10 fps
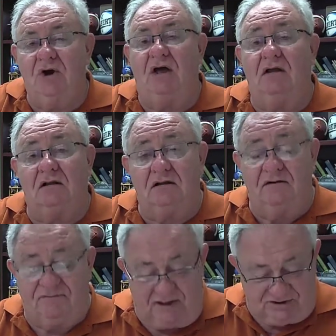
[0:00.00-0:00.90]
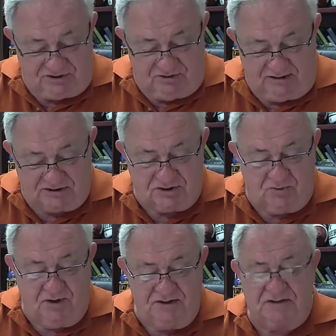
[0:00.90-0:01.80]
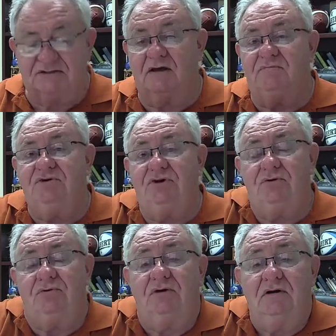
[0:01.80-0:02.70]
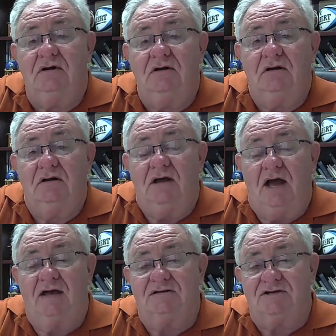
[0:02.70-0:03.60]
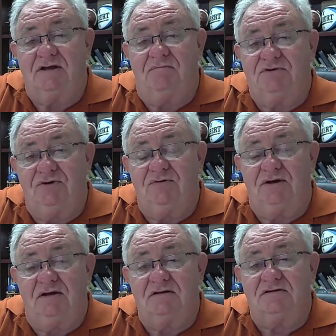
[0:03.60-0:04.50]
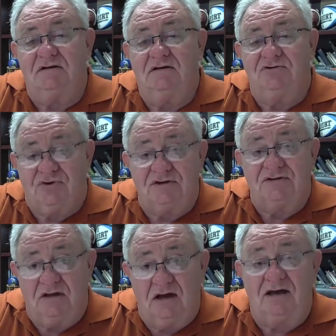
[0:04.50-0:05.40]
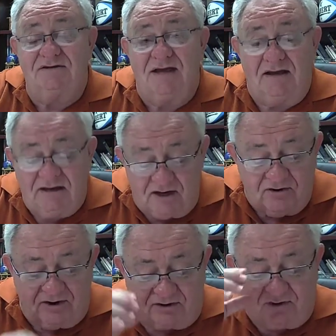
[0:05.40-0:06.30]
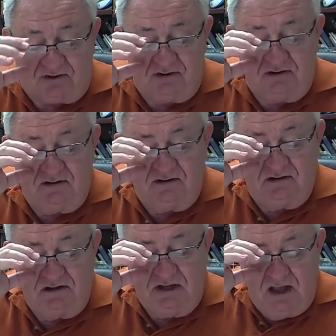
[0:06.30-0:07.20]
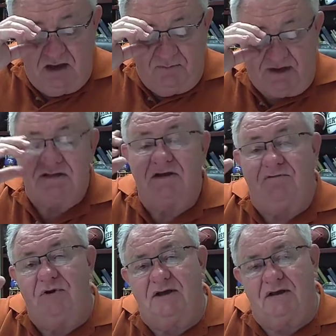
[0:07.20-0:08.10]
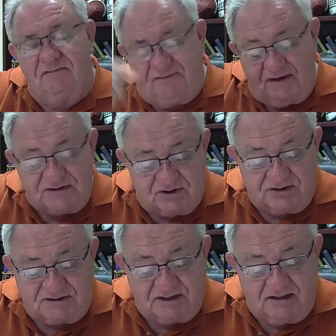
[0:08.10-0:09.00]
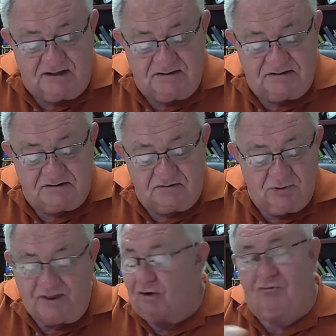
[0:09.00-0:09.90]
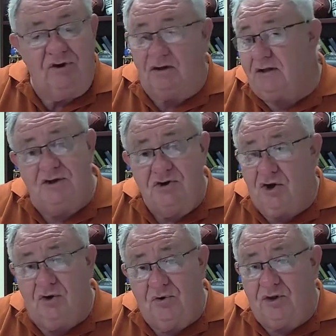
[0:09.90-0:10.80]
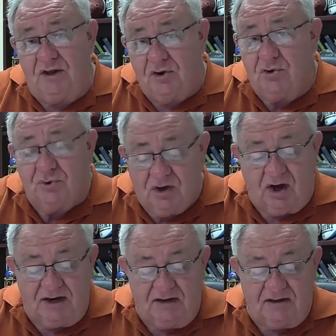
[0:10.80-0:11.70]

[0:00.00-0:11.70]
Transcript: Well, if that's you, let's go on to step two. And step two is trust God's character. Because if we confess our sins without really knowing who God